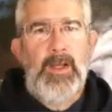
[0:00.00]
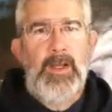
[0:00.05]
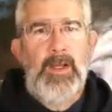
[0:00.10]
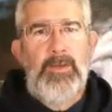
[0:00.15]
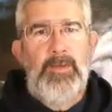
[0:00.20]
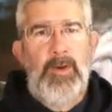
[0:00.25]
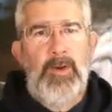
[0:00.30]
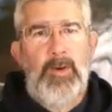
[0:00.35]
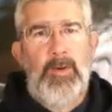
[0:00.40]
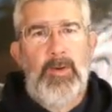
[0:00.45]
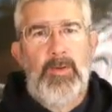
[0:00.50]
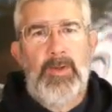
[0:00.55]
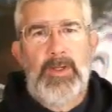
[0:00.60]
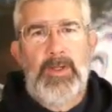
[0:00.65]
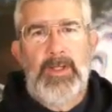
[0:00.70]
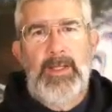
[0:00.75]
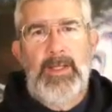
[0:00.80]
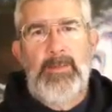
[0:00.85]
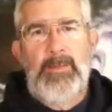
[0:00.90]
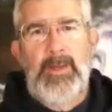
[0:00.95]
So the
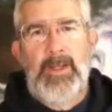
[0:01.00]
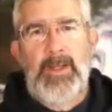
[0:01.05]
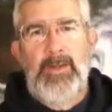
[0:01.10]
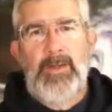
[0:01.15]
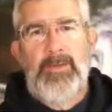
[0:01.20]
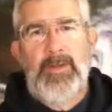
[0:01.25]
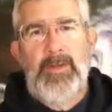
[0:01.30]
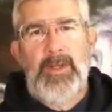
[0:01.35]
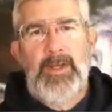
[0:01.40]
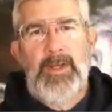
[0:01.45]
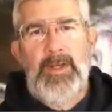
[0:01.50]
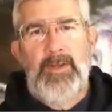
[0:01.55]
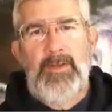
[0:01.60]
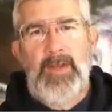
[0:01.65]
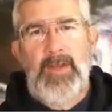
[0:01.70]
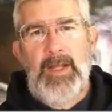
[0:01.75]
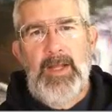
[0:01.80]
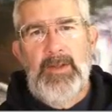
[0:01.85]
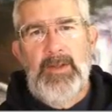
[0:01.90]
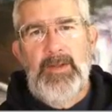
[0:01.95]
claim is
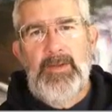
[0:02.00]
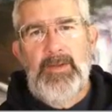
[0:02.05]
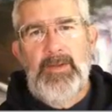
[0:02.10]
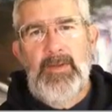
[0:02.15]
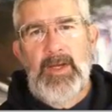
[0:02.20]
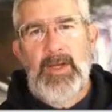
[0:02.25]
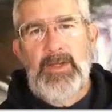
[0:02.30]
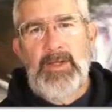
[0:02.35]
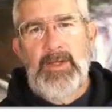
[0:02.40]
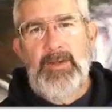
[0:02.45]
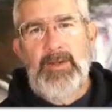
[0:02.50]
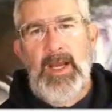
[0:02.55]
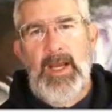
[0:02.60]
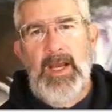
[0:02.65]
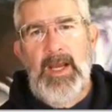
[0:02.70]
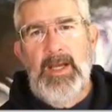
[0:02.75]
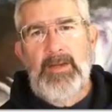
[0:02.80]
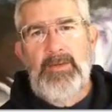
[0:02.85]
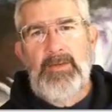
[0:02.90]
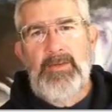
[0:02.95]
that this vector
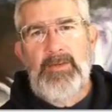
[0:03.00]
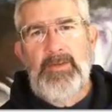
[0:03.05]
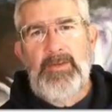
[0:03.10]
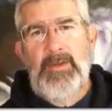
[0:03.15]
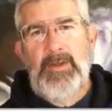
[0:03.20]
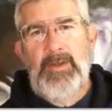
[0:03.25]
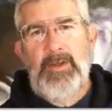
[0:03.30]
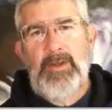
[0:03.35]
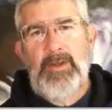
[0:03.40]
x